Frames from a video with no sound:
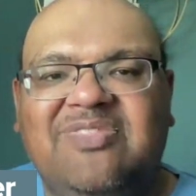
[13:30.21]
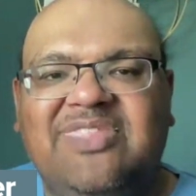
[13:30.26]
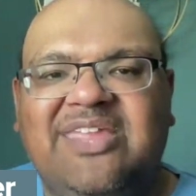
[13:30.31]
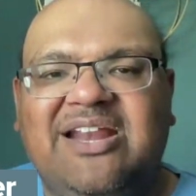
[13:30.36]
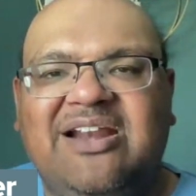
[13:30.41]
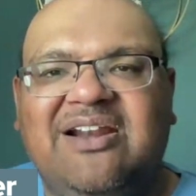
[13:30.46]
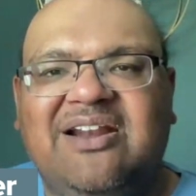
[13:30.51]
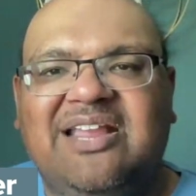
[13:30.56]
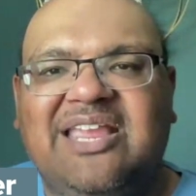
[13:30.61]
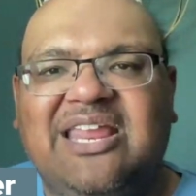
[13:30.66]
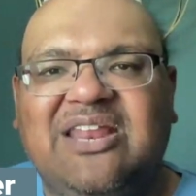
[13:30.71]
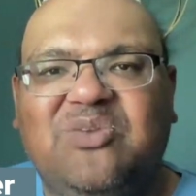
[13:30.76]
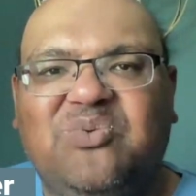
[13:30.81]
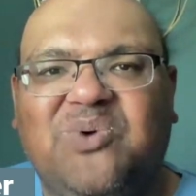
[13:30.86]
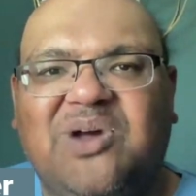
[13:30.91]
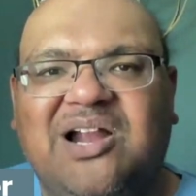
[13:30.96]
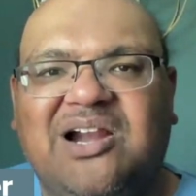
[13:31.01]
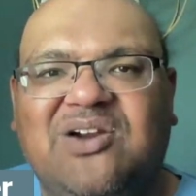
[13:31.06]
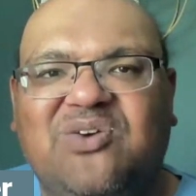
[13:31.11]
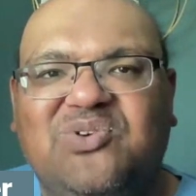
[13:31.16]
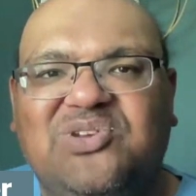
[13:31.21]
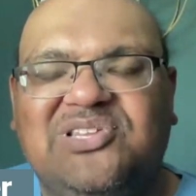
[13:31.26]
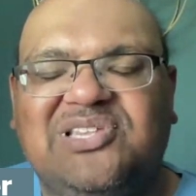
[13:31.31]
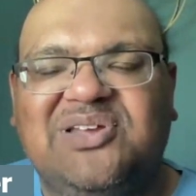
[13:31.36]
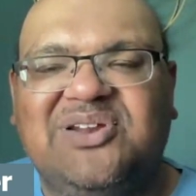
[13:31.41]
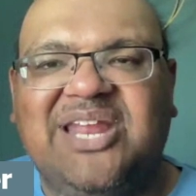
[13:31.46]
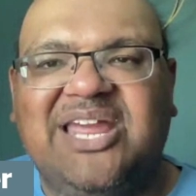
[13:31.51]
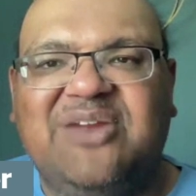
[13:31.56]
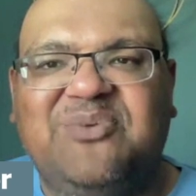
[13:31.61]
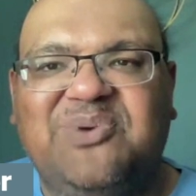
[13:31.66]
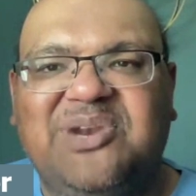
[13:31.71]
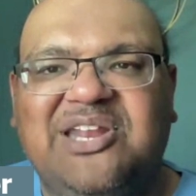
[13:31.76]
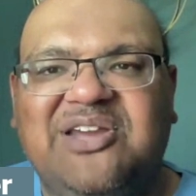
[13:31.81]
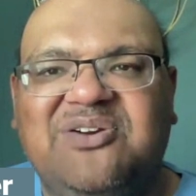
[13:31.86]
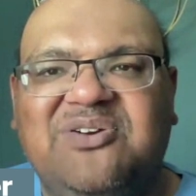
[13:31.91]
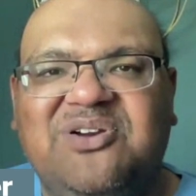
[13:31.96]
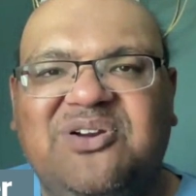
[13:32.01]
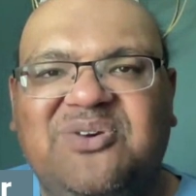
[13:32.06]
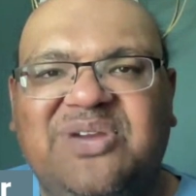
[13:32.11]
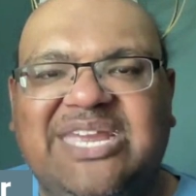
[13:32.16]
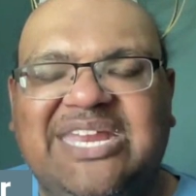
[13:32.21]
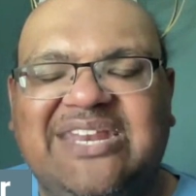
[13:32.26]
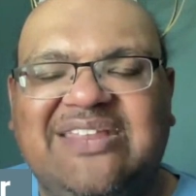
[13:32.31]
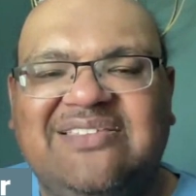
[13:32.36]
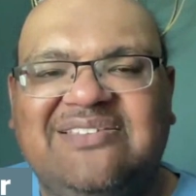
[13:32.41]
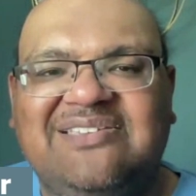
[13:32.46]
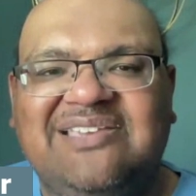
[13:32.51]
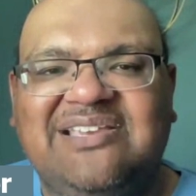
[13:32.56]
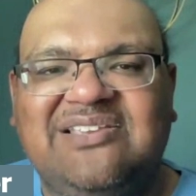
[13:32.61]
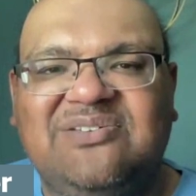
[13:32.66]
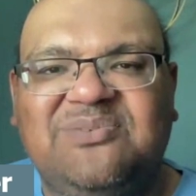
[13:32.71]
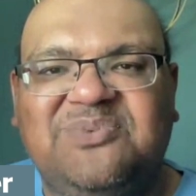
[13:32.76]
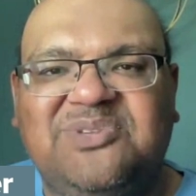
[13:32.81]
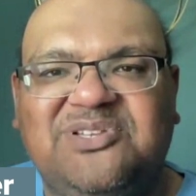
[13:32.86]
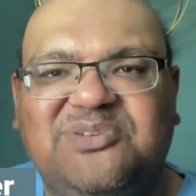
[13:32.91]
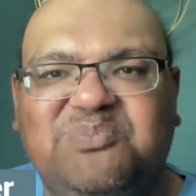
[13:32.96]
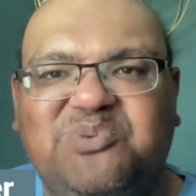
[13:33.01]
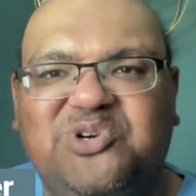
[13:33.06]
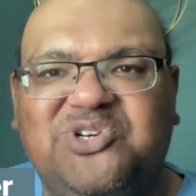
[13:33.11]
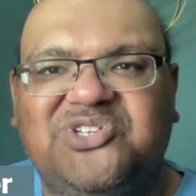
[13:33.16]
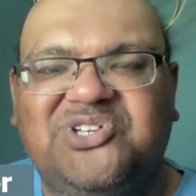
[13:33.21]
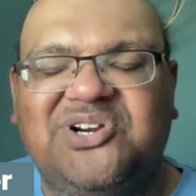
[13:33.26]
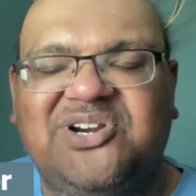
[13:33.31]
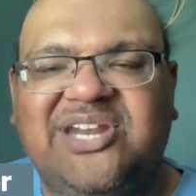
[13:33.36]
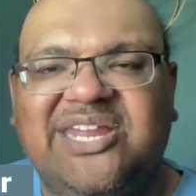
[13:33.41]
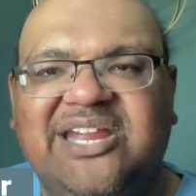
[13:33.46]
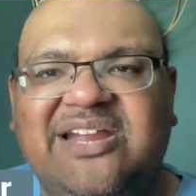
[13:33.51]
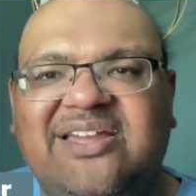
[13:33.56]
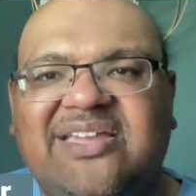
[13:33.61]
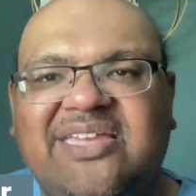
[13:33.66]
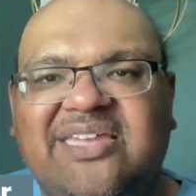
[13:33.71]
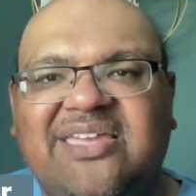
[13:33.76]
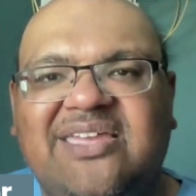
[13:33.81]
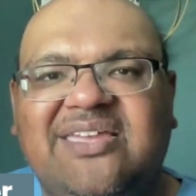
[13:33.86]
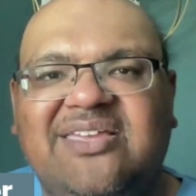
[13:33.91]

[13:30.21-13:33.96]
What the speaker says: There, Kenneth Walker was slowed down, we know, going into the season with the sports hernia.